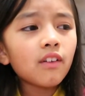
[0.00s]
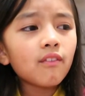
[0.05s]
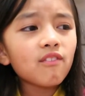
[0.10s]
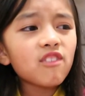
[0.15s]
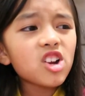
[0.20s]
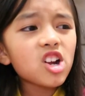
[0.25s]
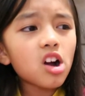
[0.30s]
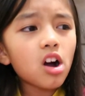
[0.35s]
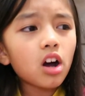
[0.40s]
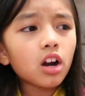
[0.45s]

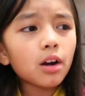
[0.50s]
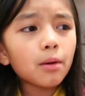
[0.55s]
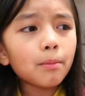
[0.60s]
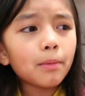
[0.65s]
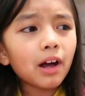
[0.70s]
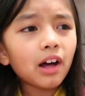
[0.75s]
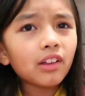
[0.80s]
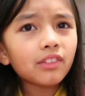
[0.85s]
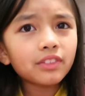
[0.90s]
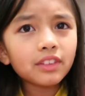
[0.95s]
forgot
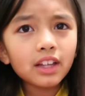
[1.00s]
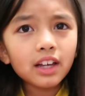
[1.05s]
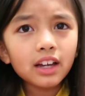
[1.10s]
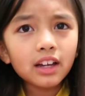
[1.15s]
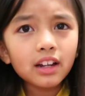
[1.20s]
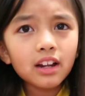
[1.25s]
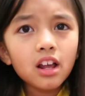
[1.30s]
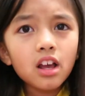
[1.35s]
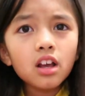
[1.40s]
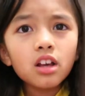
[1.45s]
about that.
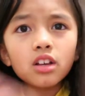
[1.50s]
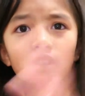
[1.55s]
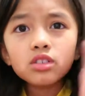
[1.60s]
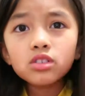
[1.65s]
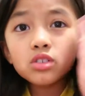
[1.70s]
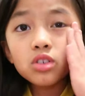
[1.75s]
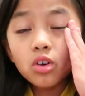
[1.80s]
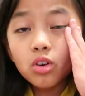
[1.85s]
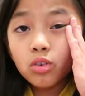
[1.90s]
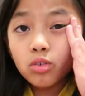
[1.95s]

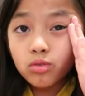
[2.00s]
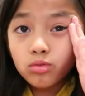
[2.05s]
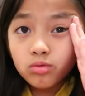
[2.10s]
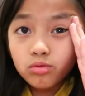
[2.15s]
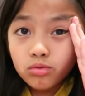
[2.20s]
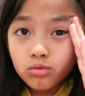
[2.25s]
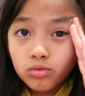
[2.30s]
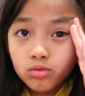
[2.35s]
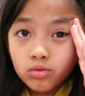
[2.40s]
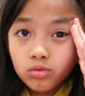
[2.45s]
So,
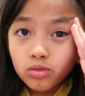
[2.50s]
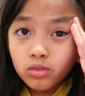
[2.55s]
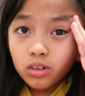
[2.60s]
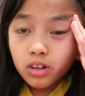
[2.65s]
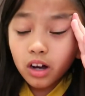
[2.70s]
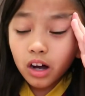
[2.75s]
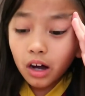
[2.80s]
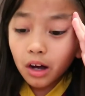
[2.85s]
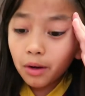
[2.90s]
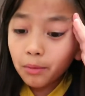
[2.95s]

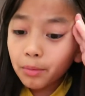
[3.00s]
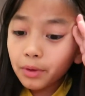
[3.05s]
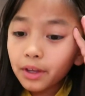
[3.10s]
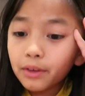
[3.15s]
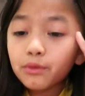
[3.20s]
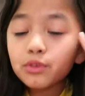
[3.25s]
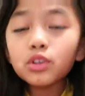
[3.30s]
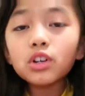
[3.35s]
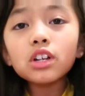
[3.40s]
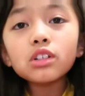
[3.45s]

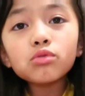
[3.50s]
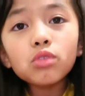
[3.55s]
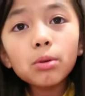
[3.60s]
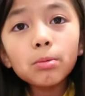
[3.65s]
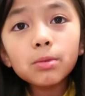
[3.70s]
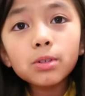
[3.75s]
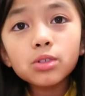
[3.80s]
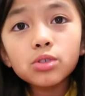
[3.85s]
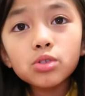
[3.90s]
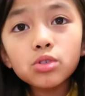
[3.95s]
if you guys want
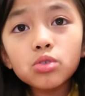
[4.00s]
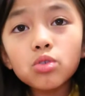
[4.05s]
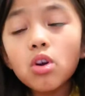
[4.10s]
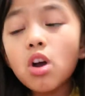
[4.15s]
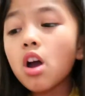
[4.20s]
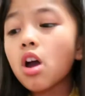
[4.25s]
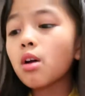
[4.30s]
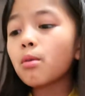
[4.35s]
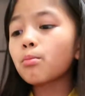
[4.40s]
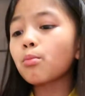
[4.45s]
me to do
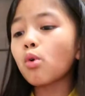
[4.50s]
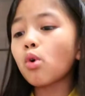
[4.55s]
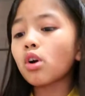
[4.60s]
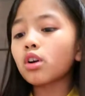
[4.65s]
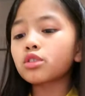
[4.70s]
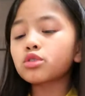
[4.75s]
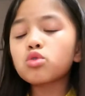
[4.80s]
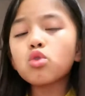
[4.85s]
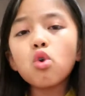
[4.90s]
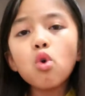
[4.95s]
more
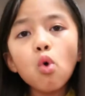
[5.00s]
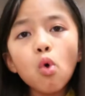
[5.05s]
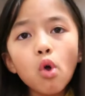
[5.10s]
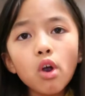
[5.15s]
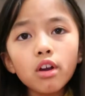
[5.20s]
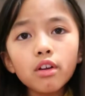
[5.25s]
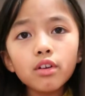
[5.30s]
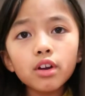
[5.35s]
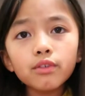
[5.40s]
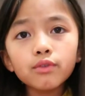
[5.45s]

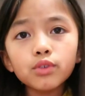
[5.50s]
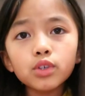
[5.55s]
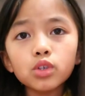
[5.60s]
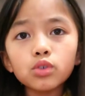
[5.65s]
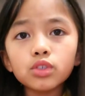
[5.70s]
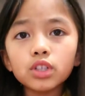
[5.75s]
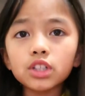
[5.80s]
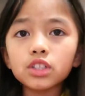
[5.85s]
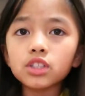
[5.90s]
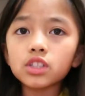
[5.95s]
toy
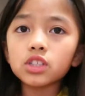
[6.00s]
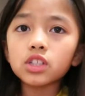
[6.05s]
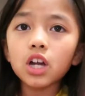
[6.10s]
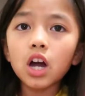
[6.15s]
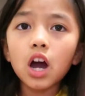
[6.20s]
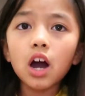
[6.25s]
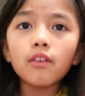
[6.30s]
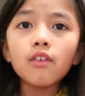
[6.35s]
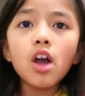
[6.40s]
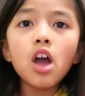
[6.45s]
reviews and
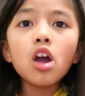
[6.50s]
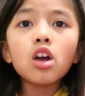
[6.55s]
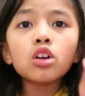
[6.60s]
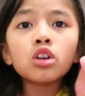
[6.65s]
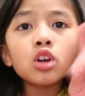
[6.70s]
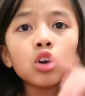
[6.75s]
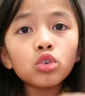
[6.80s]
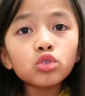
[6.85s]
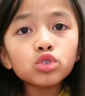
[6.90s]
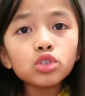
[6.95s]
stuff,
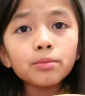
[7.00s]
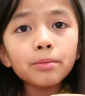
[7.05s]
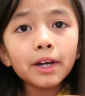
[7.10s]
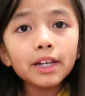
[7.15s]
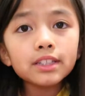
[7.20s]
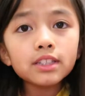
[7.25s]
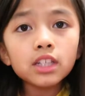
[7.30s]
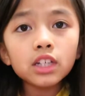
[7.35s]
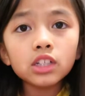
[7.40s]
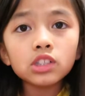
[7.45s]
go to my
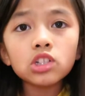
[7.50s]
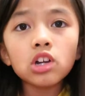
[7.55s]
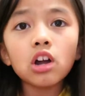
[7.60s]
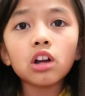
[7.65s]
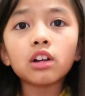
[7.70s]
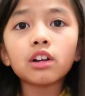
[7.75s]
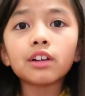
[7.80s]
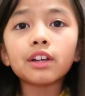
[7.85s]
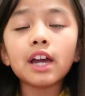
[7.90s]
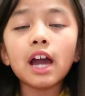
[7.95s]
TikTok
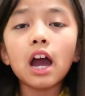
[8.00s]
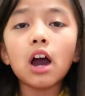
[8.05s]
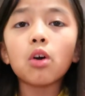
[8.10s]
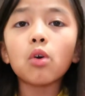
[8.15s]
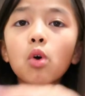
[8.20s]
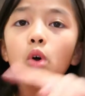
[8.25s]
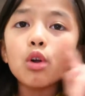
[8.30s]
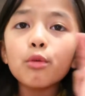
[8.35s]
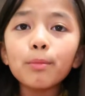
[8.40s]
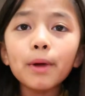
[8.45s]
account
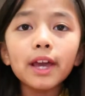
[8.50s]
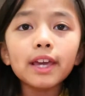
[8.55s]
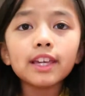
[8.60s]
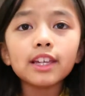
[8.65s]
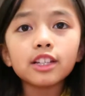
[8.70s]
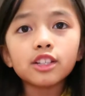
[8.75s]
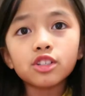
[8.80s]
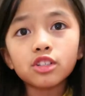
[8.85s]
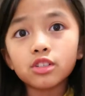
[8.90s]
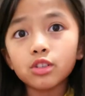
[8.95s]
or my
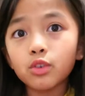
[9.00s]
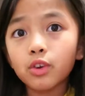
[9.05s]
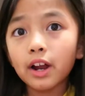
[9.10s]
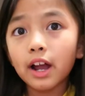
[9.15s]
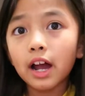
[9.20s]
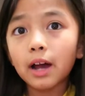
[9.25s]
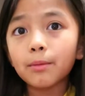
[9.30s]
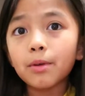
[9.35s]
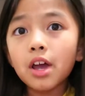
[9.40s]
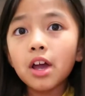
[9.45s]

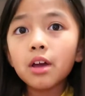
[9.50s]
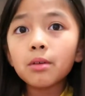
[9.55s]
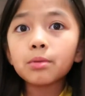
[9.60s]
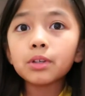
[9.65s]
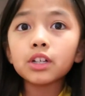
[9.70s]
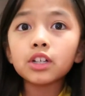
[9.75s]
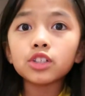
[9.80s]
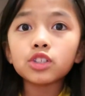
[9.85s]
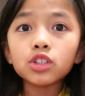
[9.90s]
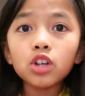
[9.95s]
Instagram,
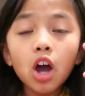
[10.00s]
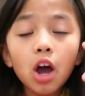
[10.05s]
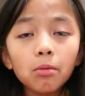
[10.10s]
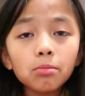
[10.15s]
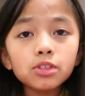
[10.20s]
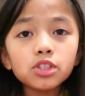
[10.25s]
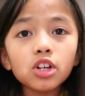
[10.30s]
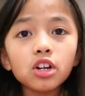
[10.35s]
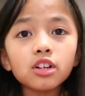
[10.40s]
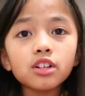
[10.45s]
because
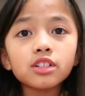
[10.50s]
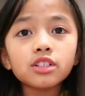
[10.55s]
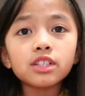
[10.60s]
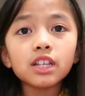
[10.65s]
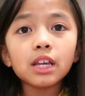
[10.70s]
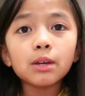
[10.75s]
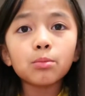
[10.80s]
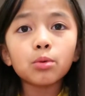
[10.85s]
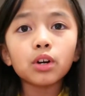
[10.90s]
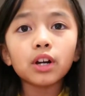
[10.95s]
comments are
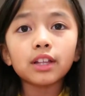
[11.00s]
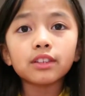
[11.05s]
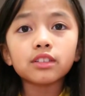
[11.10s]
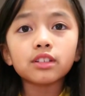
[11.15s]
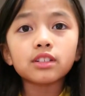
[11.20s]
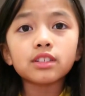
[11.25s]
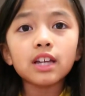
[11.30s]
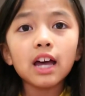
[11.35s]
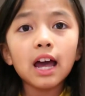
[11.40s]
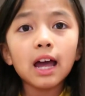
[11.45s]
disabled at the
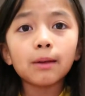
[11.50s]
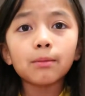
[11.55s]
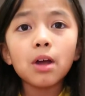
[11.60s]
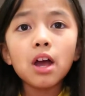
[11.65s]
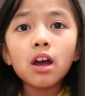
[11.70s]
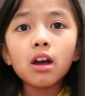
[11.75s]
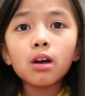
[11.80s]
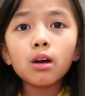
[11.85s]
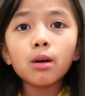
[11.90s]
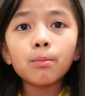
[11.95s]
time
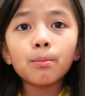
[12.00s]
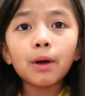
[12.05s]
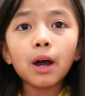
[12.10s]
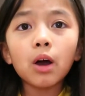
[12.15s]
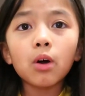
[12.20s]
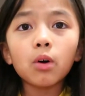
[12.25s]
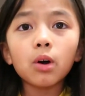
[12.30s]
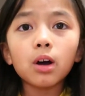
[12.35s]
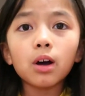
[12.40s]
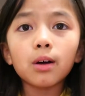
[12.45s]

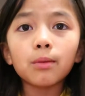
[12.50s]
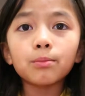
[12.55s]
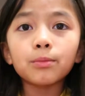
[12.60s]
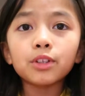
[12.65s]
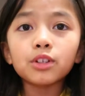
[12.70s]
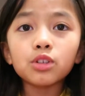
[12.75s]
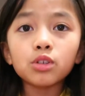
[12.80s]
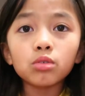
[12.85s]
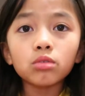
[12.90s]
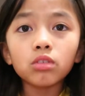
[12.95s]
about the
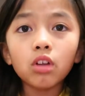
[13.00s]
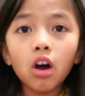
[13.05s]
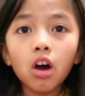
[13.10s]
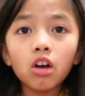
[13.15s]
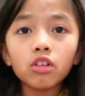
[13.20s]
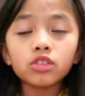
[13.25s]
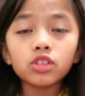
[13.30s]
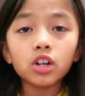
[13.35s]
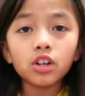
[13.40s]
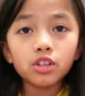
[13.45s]
new
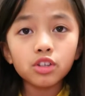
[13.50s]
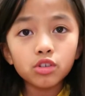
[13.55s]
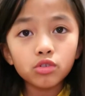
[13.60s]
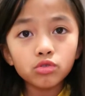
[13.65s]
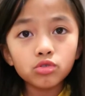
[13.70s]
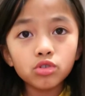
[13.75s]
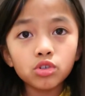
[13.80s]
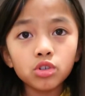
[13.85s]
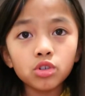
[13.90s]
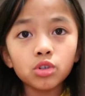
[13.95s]
laws on
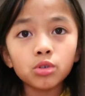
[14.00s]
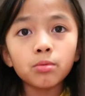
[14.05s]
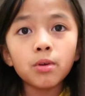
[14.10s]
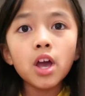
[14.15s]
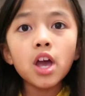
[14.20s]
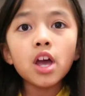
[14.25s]
YouTube.